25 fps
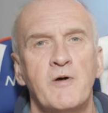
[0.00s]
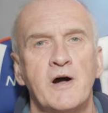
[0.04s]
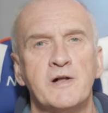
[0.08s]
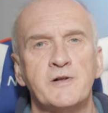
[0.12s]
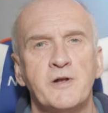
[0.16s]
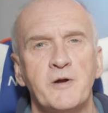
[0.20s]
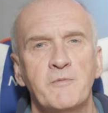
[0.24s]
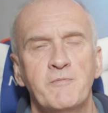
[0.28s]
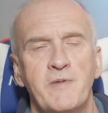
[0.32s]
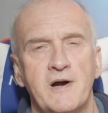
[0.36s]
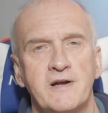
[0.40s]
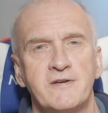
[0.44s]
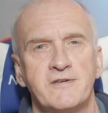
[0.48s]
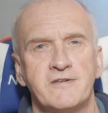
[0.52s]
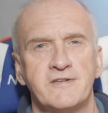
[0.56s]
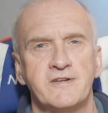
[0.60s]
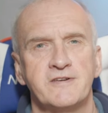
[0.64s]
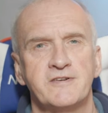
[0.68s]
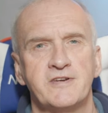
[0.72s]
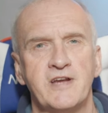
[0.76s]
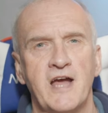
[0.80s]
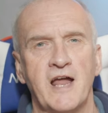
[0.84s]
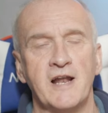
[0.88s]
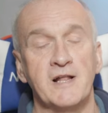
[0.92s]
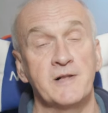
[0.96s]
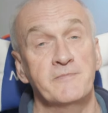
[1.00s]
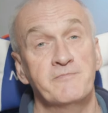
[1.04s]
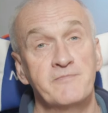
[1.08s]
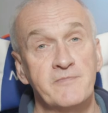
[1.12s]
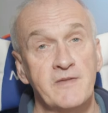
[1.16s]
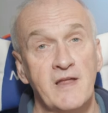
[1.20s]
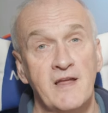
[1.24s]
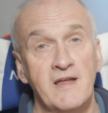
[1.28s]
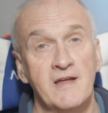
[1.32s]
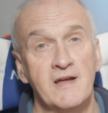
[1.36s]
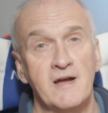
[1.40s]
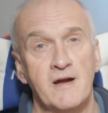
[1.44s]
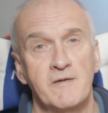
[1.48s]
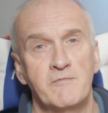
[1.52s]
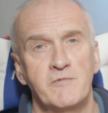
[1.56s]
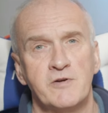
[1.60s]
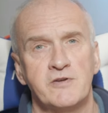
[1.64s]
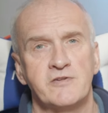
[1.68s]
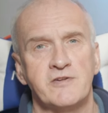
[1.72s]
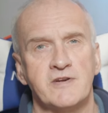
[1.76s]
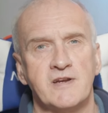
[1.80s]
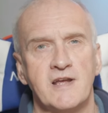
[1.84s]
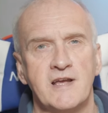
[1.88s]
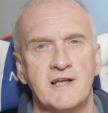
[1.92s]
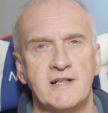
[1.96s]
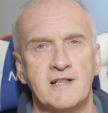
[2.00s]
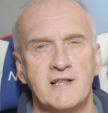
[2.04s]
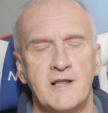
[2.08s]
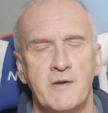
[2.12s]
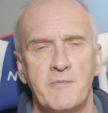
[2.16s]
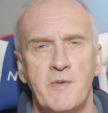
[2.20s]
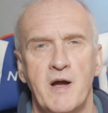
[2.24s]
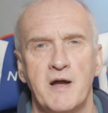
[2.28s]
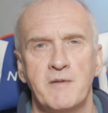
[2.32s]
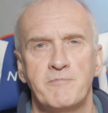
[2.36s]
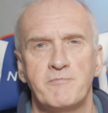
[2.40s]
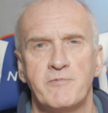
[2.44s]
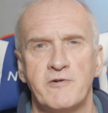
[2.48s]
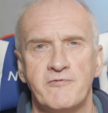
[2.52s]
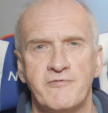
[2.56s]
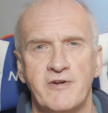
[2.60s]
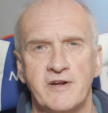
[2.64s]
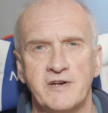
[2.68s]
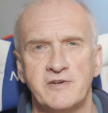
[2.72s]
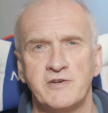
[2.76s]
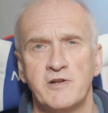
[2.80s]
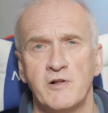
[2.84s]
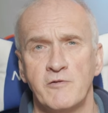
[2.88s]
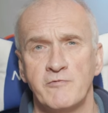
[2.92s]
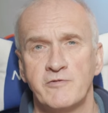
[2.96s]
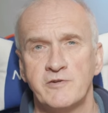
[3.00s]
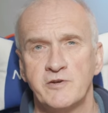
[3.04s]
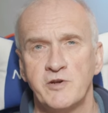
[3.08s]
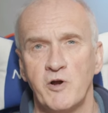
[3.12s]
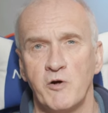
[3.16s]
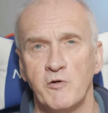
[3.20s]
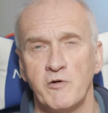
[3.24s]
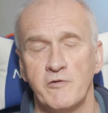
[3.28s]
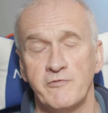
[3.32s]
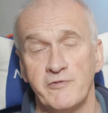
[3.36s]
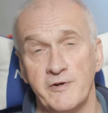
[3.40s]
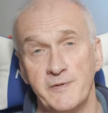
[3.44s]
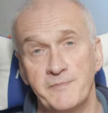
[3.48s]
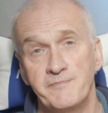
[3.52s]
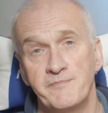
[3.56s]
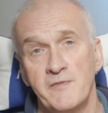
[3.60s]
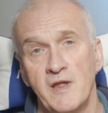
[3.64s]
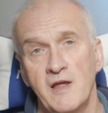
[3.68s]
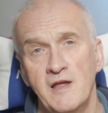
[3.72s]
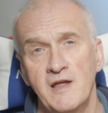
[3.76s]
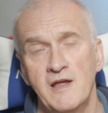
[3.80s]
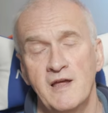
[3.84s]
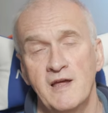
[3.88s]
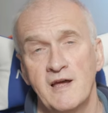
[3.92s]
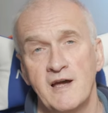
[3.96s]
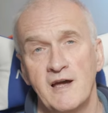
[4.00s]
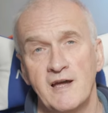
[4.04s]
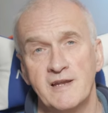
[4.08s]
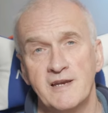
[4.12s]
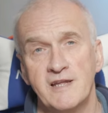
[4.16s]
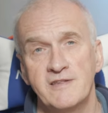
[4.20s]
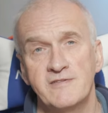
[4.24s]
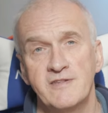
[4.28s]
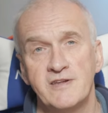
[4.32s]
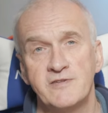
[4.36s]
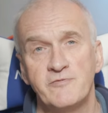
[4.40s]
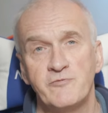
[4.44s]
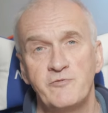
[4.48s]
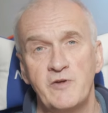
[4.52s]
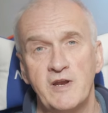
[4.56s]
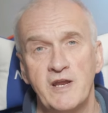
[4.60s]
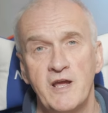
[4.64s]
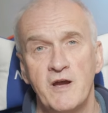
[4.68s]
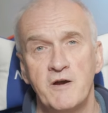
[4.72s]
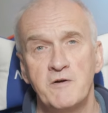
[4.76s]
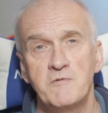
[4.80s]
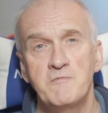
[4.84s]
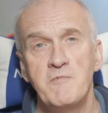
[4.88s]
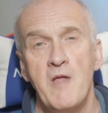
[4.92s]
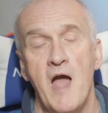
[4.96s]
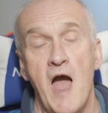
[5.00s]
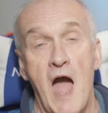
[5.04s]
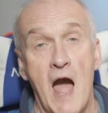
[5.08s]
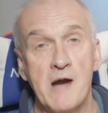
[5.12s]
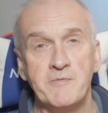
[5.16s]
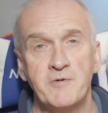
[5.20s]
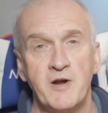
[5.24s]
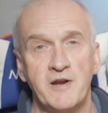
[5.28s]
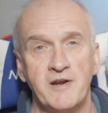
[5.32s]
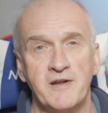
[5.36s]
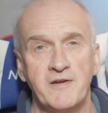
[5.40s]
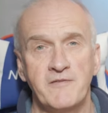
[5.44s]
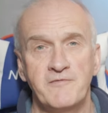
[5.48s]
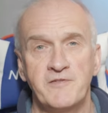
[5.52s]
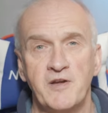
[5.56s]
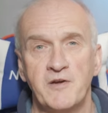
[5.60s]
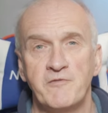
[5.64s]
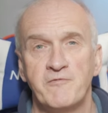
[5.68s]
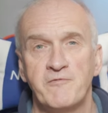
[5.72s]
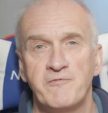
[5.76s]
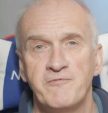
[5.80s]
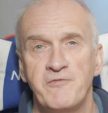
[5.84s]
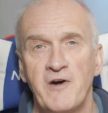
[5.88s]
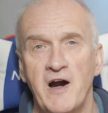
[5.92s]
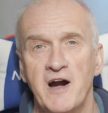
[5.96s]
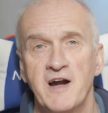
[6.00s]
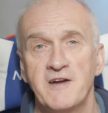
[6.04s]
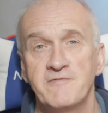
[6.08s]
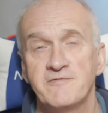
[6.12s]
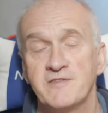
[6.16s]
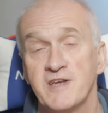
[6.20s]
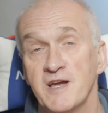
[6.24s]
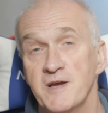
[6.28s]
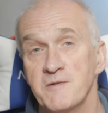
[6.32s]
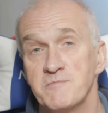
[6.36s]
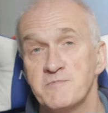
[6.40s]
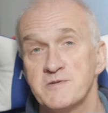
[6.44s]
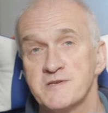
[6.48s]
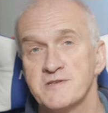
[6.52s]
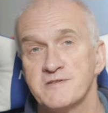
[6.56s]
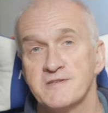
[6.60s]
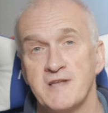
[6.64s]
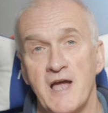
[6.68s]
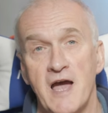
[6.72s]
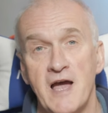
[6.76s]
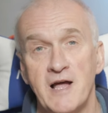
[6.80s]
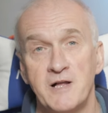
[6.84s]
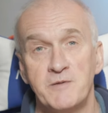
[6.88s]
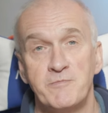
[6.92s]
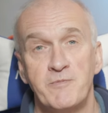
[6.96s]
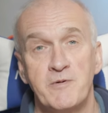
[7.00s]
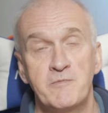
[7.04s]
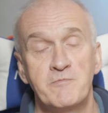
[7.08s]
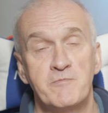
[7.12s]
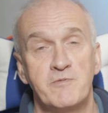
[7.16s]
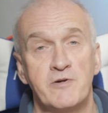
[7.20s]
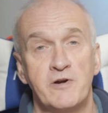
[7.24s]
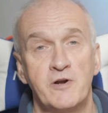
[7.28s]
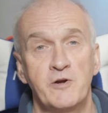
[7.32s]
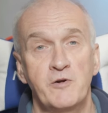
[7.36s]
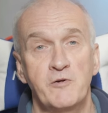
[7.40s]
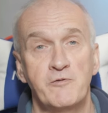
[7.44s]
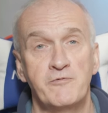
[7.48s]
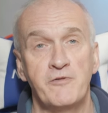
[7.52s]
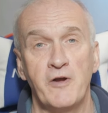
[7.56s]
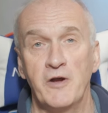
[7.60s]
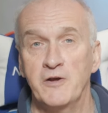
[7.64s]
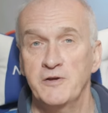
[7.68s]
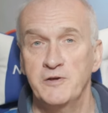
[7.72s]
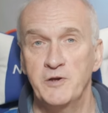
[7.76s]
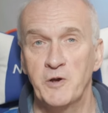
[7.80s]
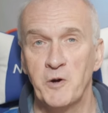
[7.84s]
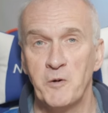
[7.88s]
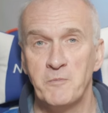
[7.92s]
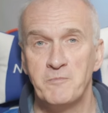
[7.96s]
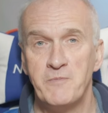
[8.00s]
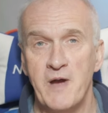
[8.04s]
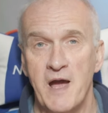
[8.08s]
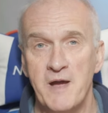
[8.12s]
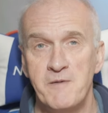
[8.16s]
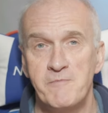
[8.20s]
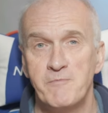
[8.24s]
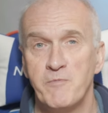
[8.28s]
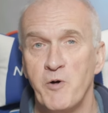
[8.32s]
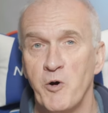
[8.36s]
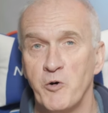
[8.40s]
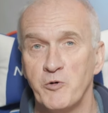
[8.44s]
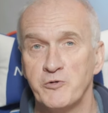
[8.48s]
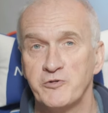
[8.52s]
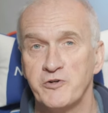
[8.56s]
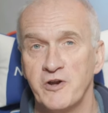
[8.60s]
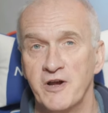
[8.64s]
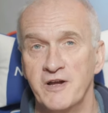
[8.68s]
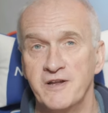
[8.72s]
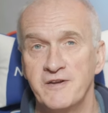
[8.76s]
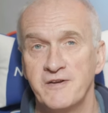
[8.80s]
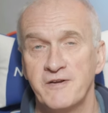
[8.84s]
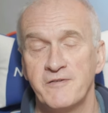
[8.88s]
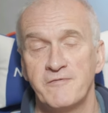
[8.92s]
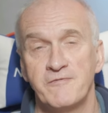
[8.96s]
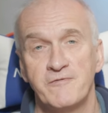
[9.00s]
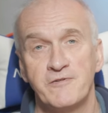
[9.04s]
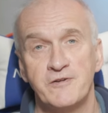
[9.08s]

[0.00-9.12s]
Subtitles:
Welcome back to the channel. I'm Richard Gill, I'm a professional photographer. And in this video, I'm going to give you 5 tips to help improve your pet portrait